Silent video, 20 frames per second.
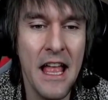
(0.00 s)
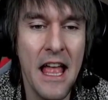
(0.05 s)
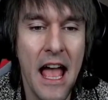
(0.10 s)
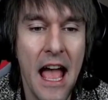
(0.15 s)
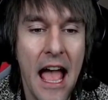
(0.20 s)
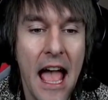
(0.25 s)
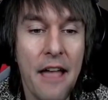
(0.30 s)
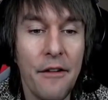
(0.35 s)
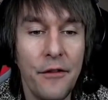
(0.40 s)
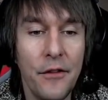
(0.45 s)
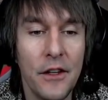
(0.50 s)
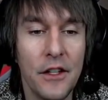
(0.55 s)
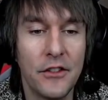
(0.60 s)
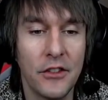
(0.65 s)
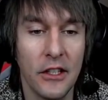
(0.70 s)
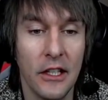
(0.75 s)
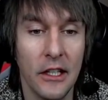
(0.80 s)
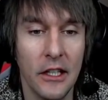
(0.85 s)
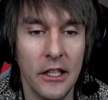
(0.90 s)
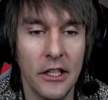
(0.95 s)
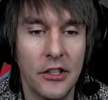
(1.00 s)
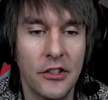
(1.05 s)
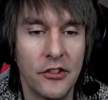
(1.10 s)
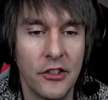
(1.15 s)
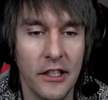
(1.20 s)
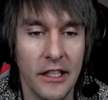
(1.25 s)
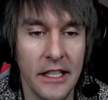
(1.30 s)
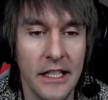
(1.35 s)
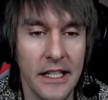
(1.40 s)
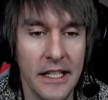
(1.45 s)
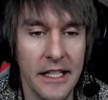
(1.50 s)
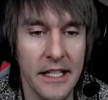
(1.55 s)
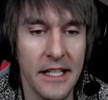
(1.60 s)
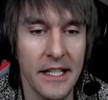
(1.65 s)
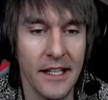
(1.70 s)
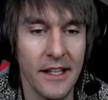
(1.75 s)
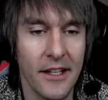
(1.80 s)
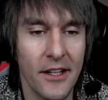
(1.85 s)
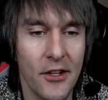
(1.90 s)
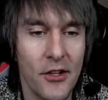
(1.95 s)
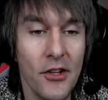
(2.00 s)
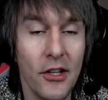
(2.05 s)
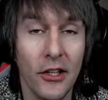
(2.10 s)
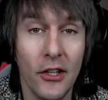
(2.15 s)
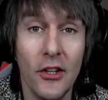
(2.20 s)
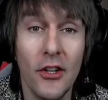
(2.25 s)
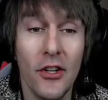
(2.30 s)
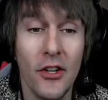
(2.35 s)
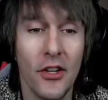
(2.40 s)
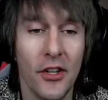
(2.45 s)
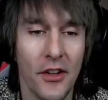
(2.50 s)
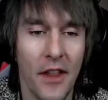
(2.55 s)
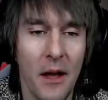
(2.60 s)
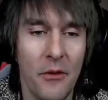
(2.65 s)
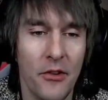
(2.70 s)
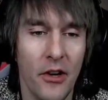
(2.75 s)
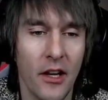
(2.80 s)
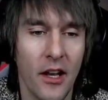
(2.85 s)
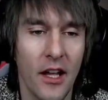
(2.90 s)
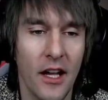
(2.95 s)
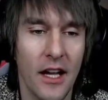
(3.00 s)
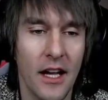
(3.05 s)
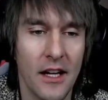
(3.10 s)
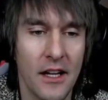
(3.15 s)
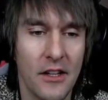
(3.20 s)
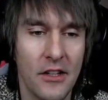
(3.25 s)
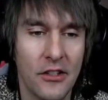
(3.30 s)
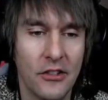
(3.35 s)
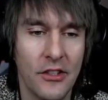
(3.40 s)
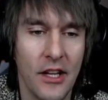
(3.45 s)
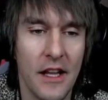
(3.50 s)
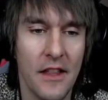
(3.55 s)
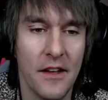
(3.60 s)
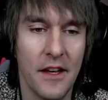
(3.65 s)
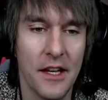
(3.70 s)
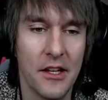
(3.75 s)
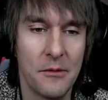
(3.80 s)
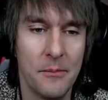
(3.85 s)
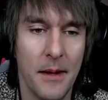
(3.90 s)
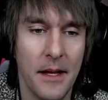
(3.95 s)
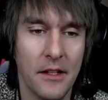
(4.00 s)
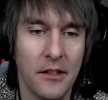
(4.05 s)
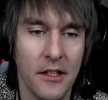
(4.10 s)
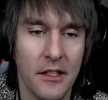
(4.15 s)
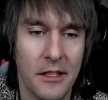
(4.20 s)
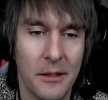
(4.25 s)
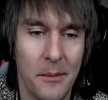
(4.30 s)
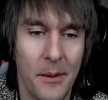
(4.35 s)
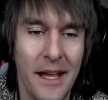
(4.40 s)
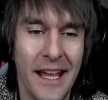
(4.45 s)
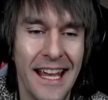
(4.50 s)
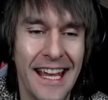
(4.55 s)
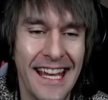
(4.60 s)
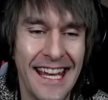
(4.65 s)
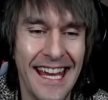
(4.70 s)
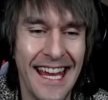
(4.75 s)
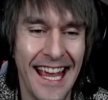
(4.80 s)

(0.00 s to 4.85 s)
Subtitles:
effortlessly. Good lord, that were a lot harder to say than I expected it to be.